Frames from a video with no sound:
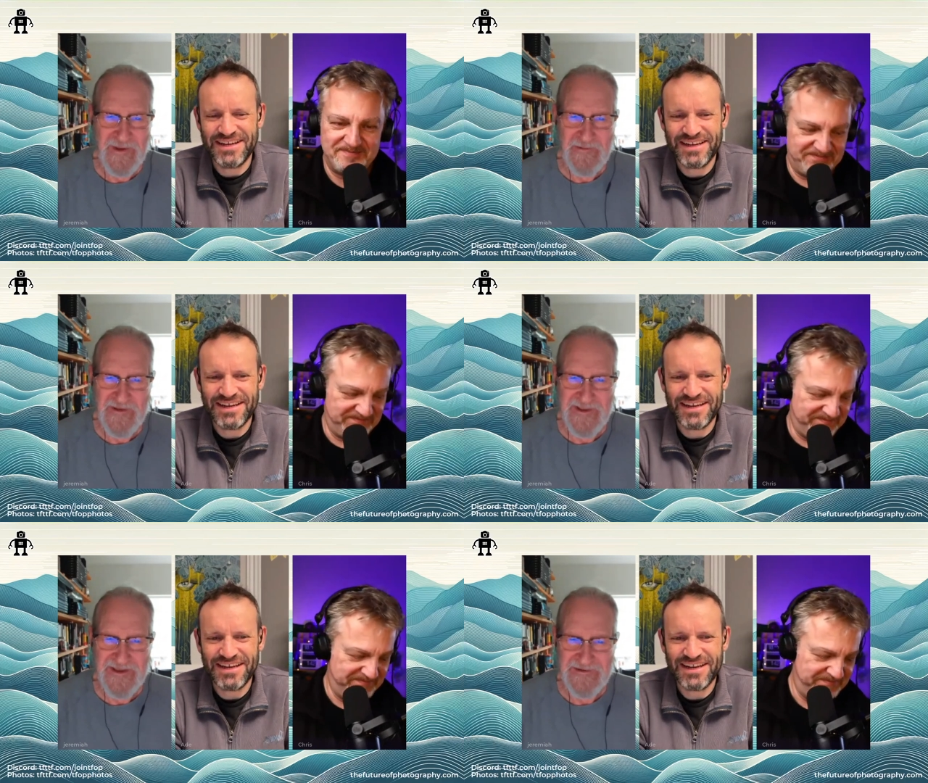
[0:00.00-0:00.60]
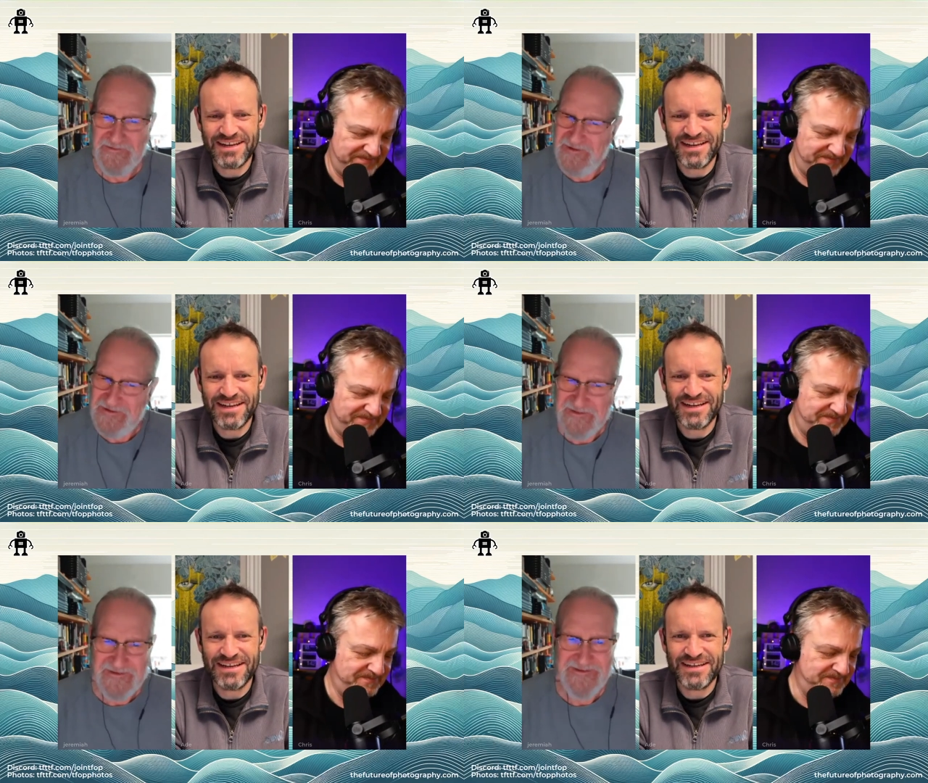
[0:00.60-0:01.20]
Speaker 1: my weekend
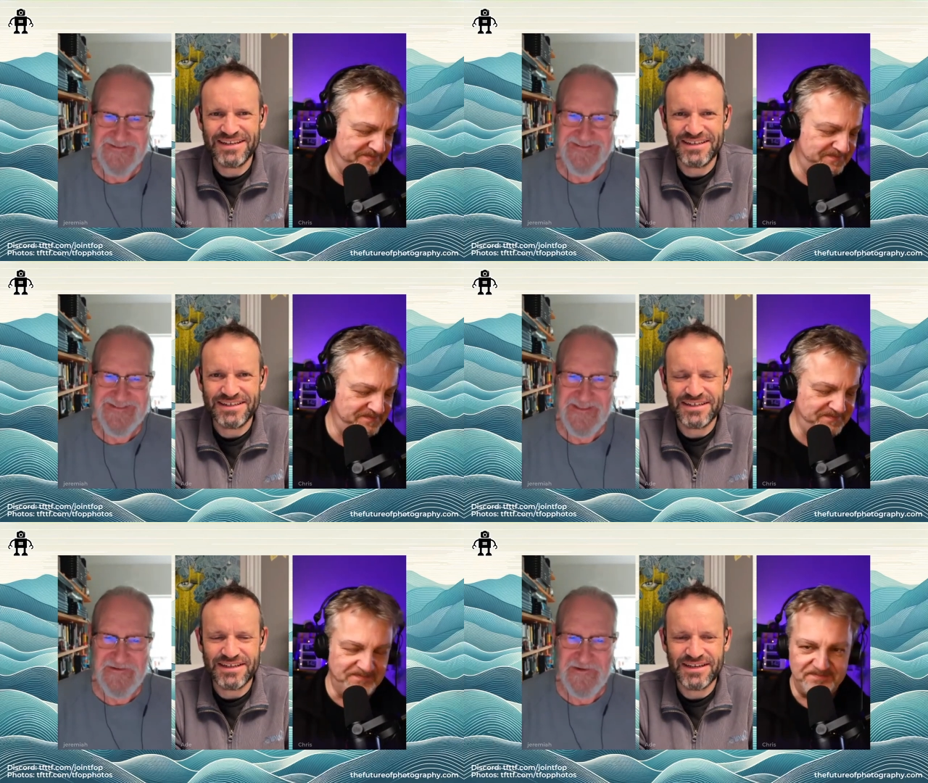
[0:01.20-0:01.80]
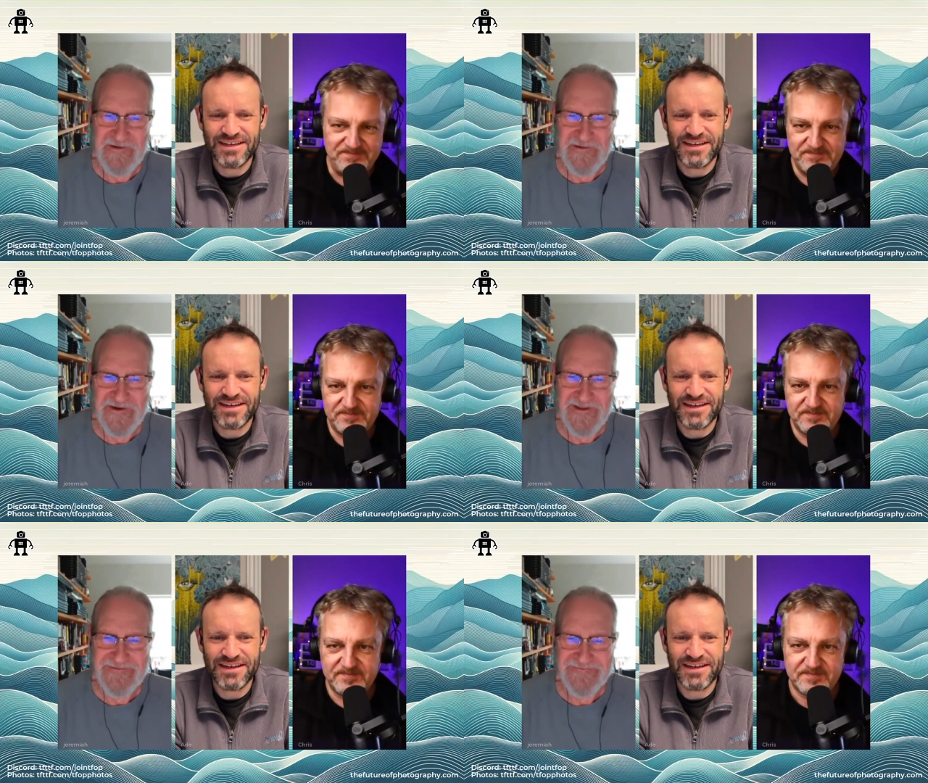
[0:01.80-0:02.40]
with the
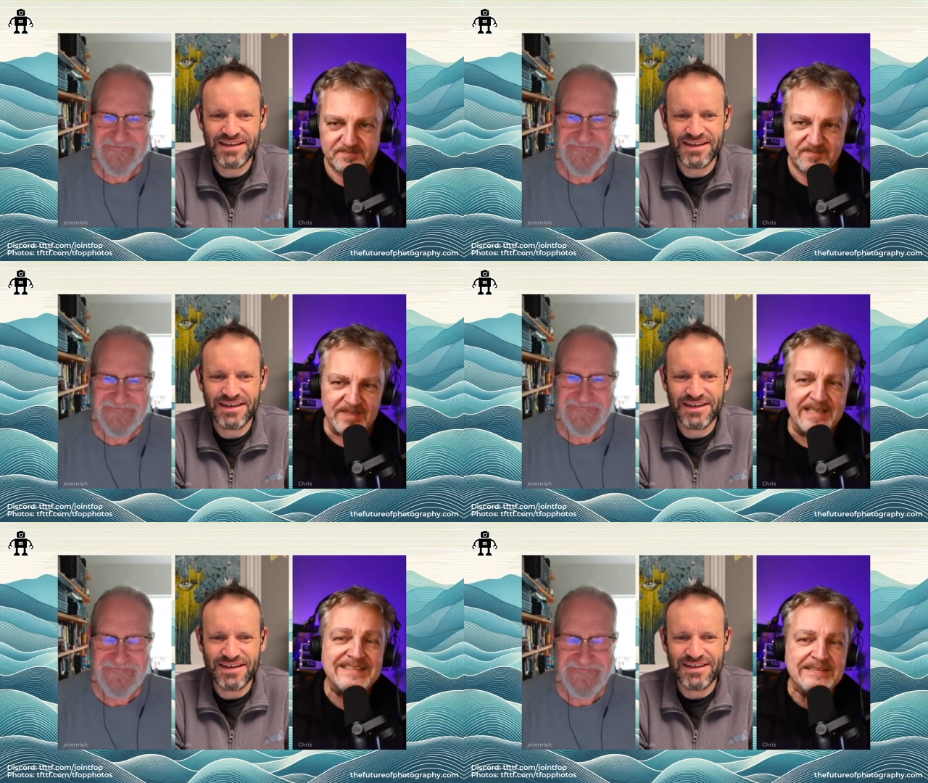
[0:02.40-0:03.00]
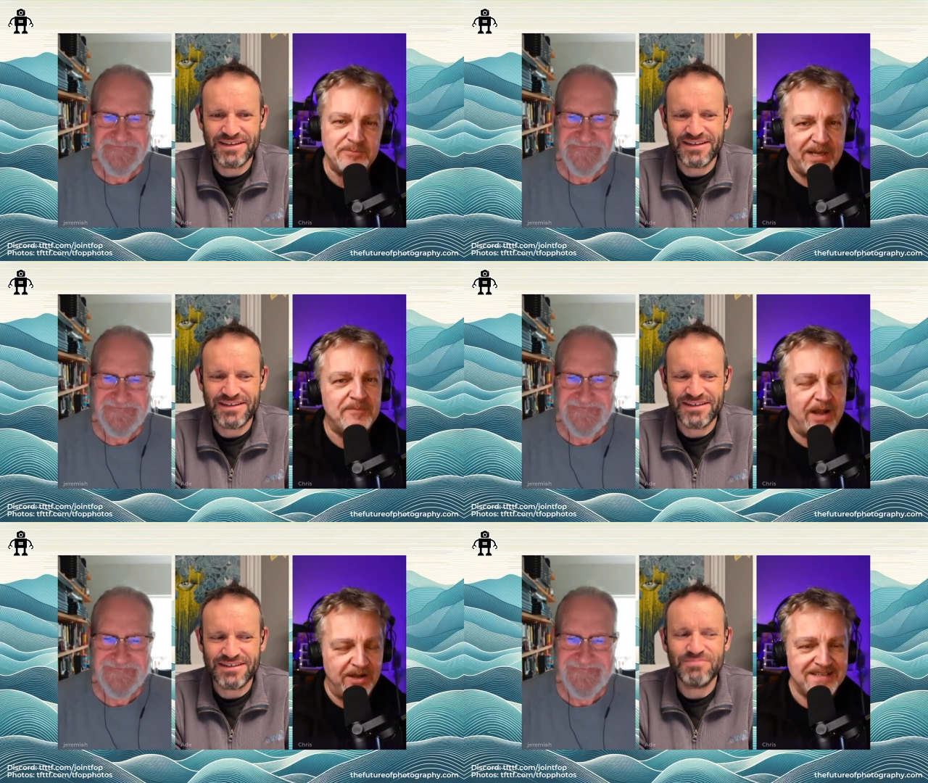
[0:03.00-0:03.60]
recording.
Speaker 2: I, it,
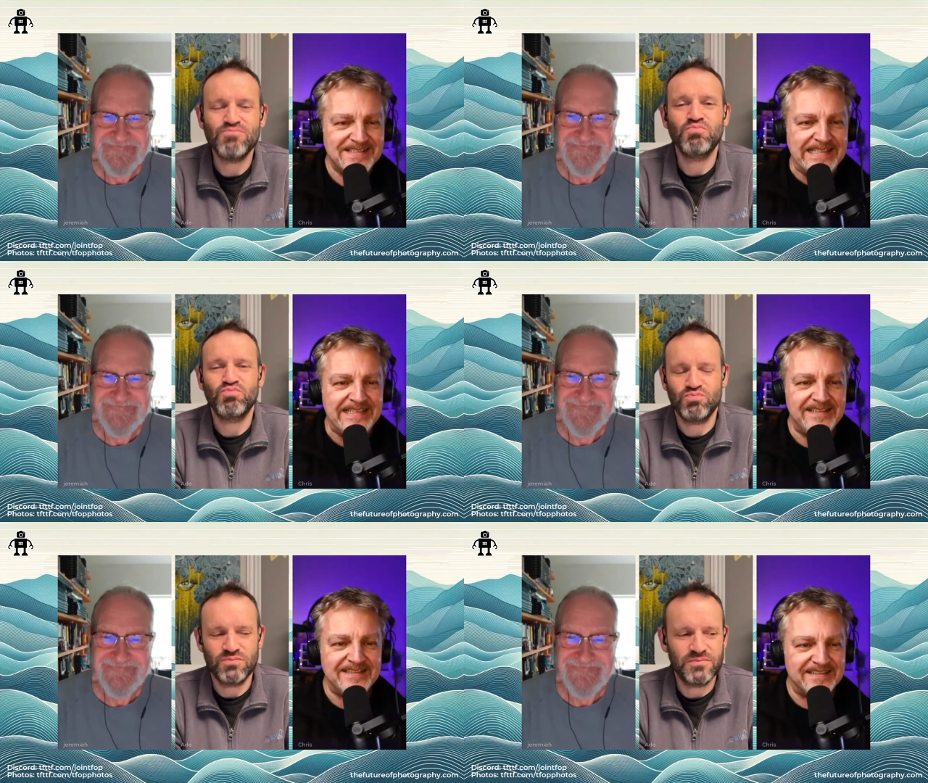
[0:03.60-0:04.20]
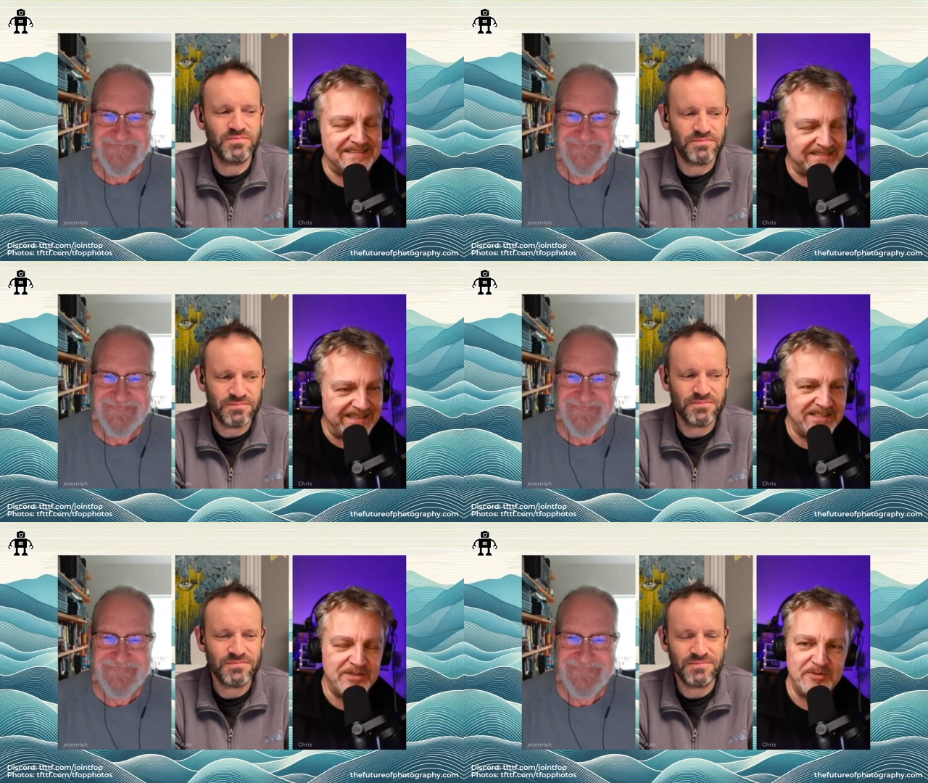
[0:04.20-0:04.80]
but honestly,
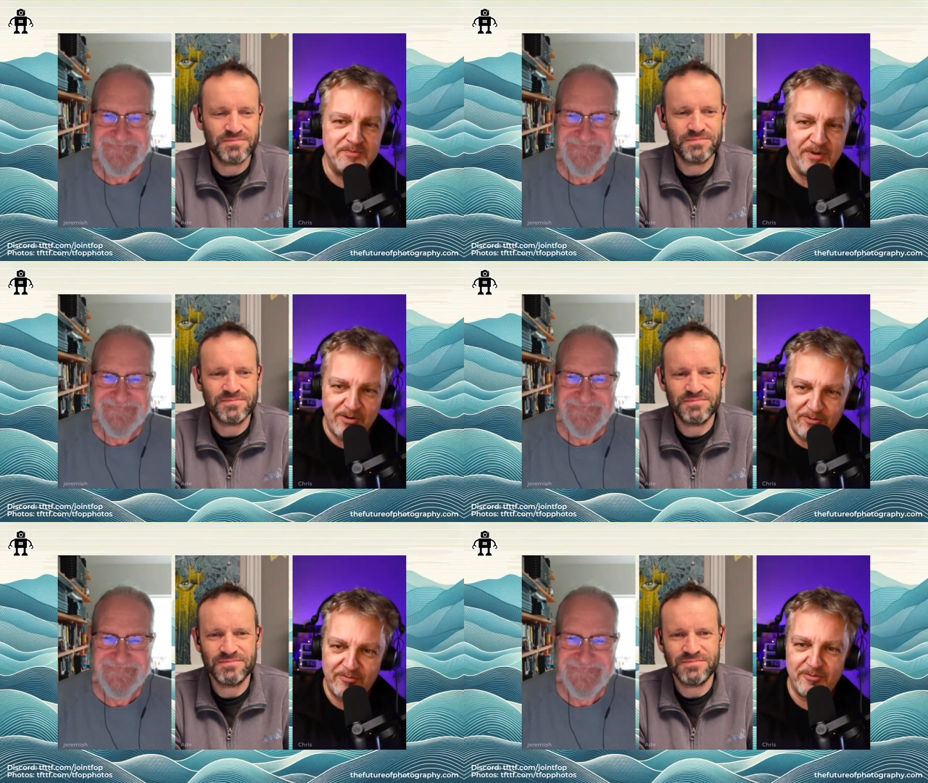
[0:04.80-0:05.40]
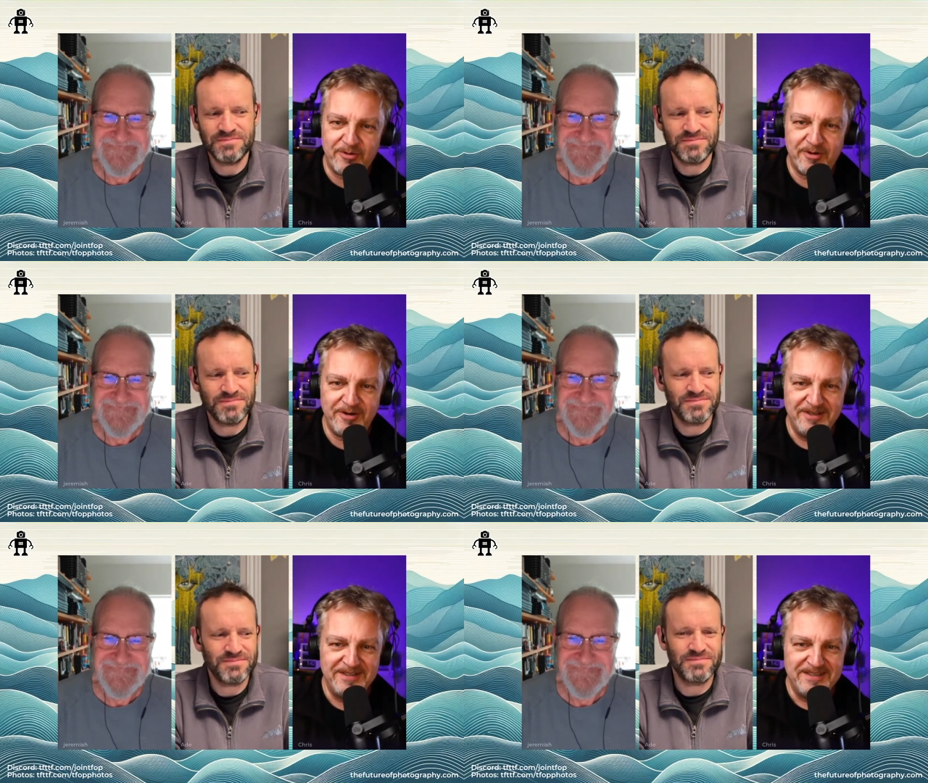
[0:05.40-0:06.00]
thank you both
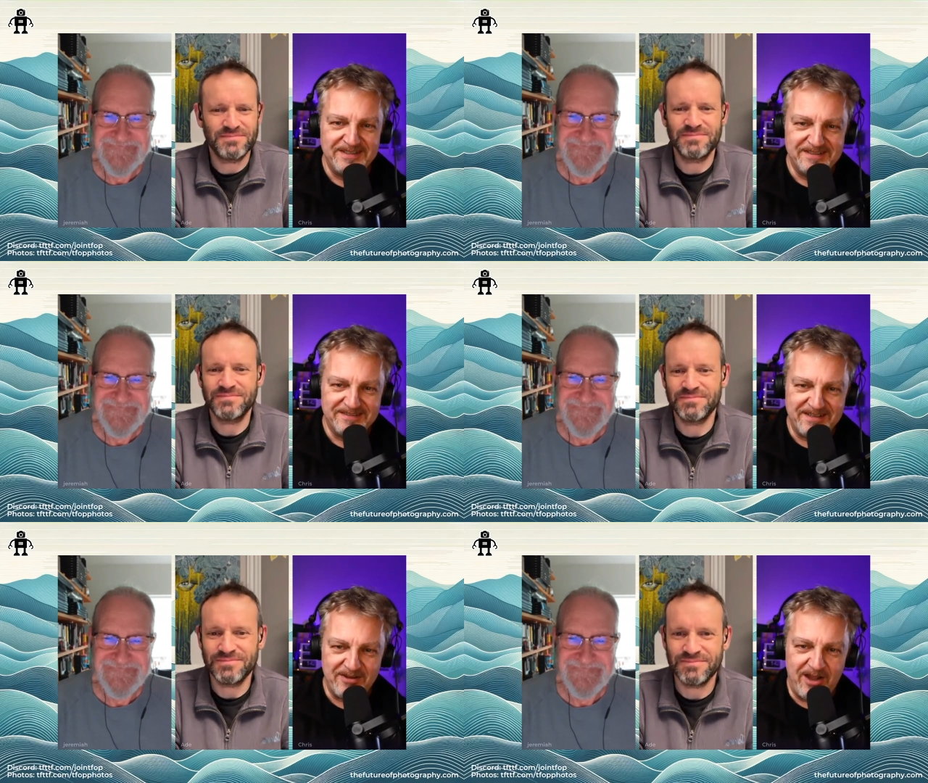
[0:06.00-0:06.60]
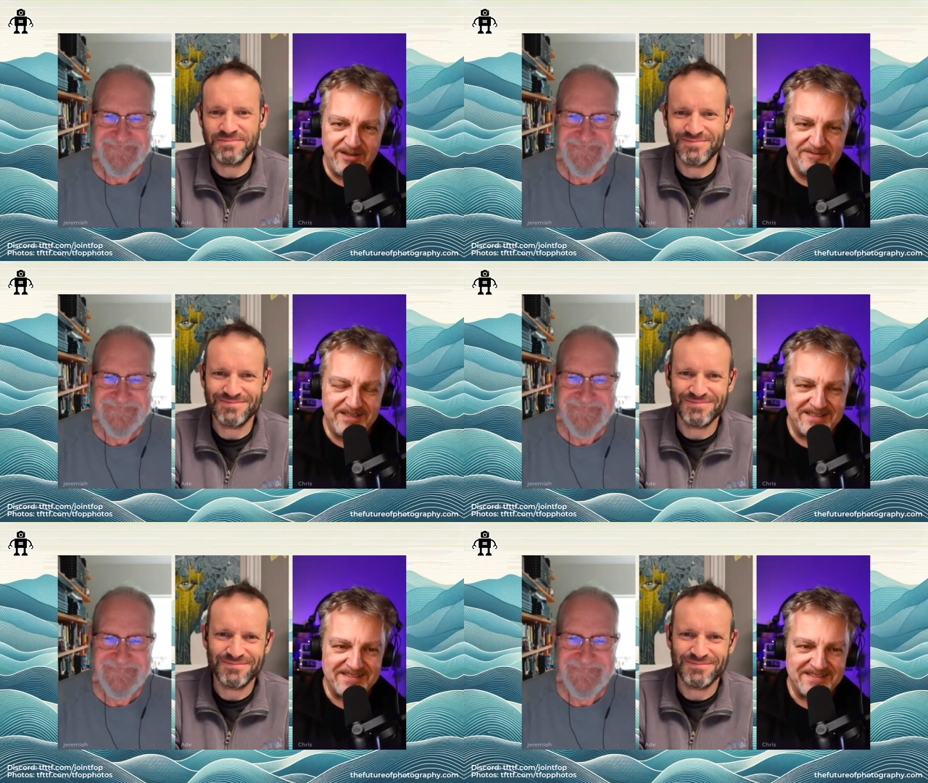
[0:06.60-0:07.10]
for like uh, like